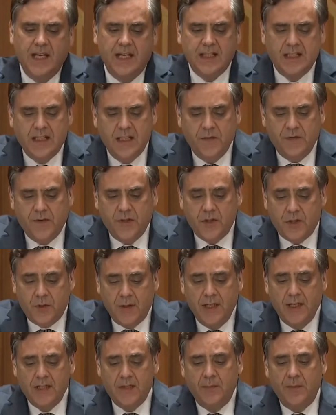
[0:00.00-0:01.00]
Antifa
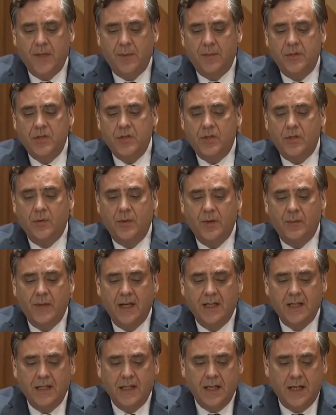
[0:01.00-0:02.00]
trains members to
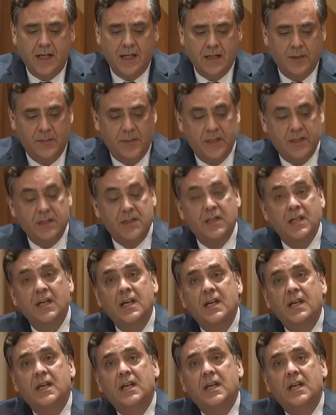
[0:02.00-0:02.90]
remain anonymous.